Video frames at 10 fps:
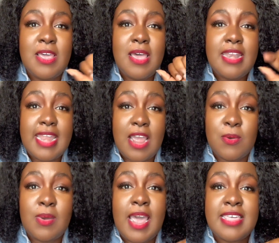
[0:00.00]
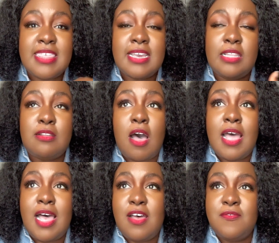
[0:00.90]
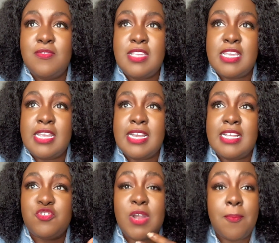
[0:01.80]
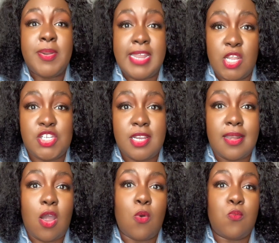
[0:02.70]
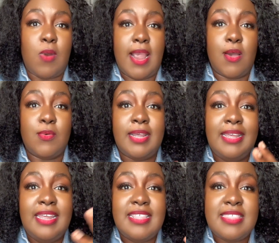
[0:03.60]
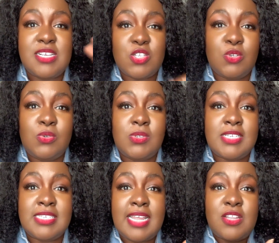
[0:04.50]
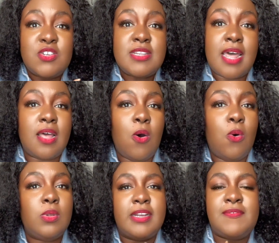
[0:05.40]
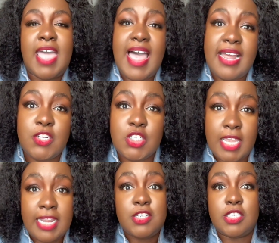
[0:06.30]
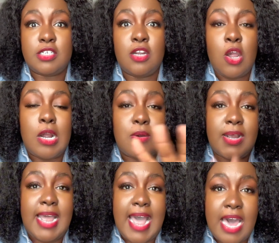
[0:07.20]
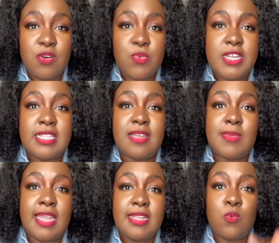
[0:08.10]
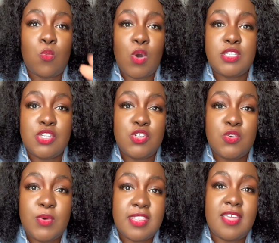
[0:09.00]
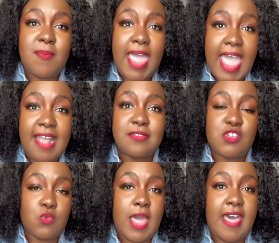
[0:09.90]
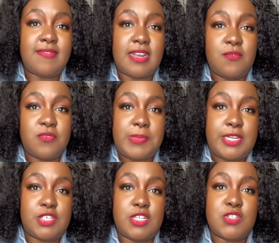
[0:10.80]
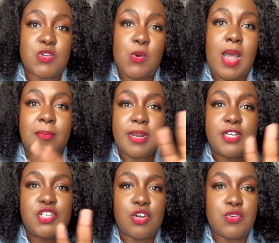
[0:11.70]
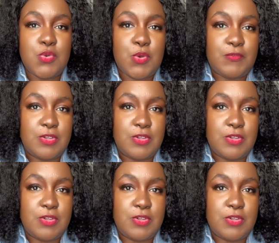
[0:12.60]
Now, I think a lot of the trepidation around these tools is that there's not a whole lot of education around how to read them and then what to do with them after you have that information. So I'm going to show you a few